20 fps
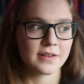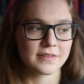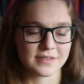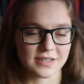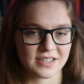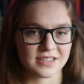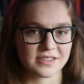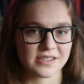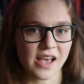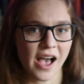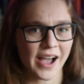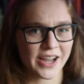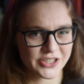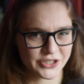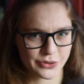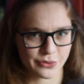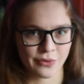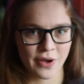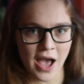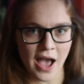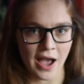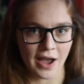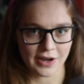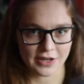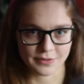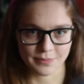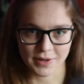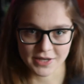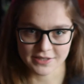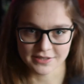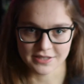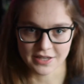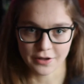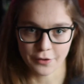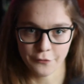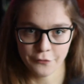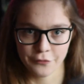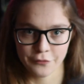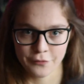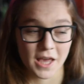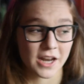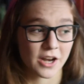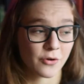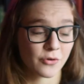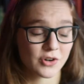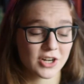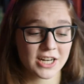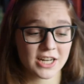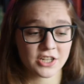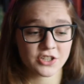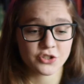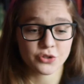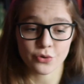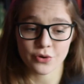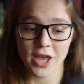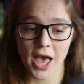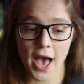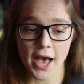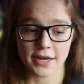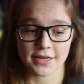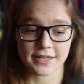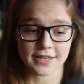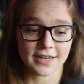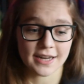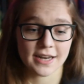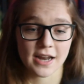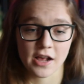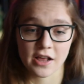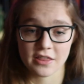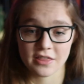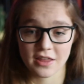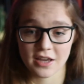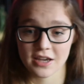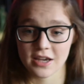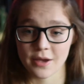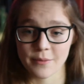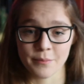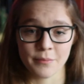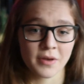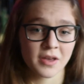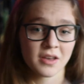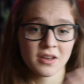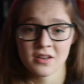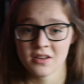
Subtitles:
since I do act myself and I really enjoy acting, and I think I'm